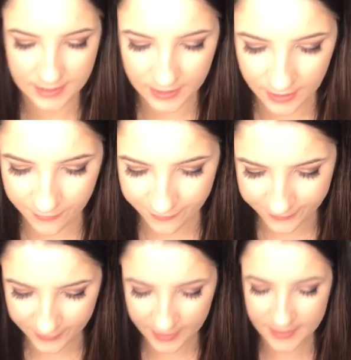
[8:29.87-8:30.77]
and like
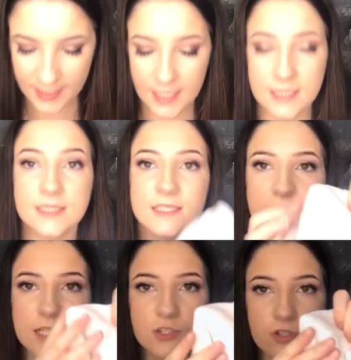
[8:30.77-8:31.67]
fleecy
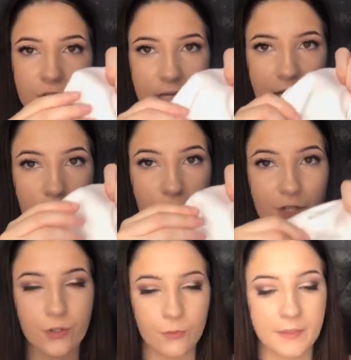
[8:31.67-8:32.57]
inside, so like I know that
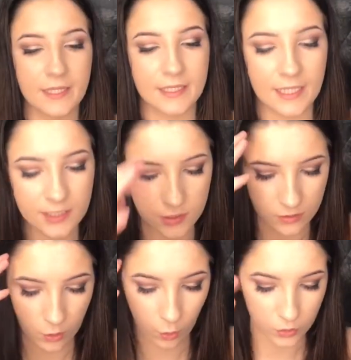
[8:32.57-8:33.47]
it'll be like nice
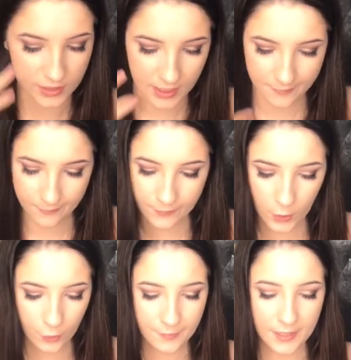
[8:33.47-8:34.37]
and cosy
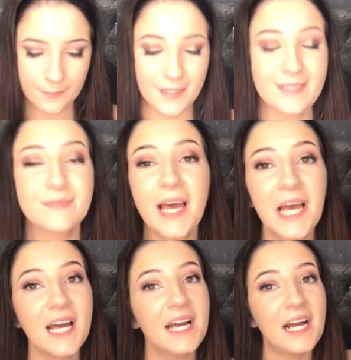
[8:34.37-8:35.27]
on me, but
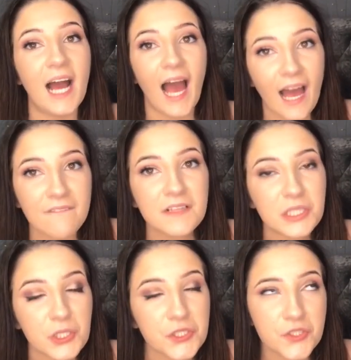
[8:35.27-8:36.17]
if it
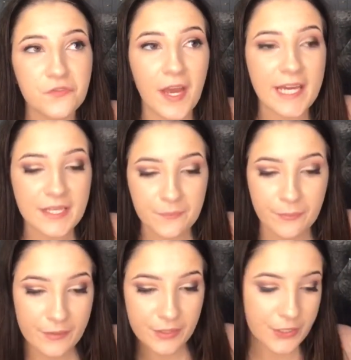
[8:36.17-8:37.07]
looks right,
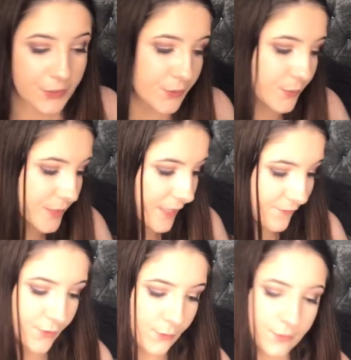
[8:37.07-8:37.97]
you know, we'll
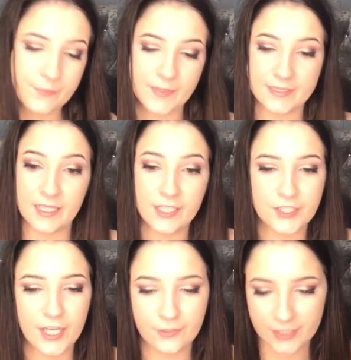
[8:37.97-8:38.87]
never know until I
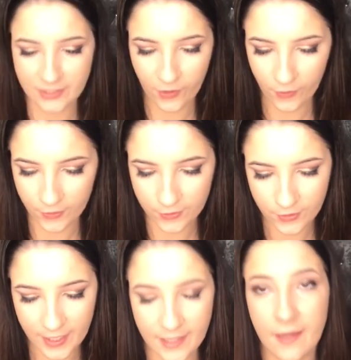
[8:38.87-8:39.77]
try it on in the haul
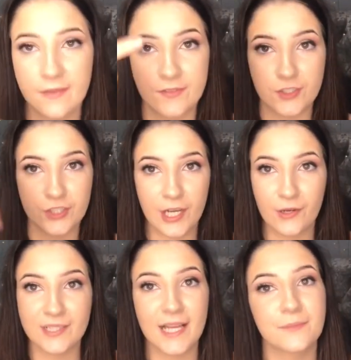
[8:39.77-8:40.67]
in the try
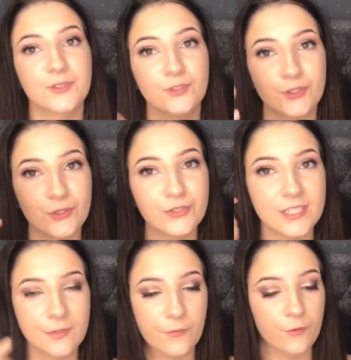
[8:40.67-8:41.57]
on clip. So you'll
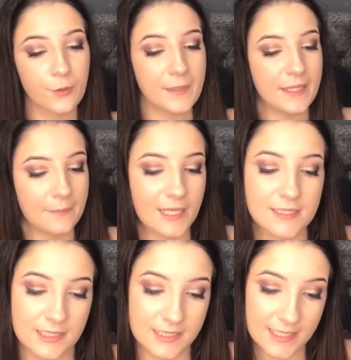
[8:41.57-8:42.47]
see before me
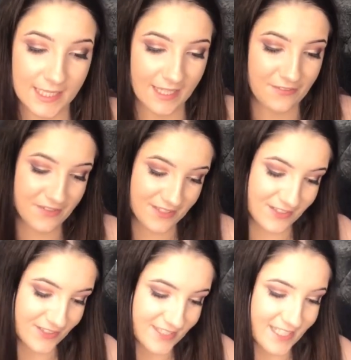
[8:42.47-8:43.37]
basically if it
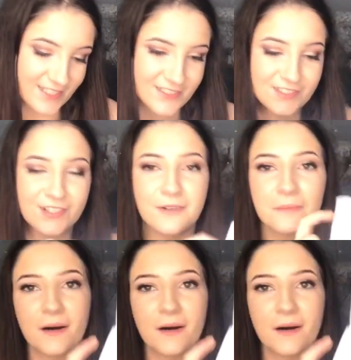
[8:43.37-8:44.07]
looks nice or not.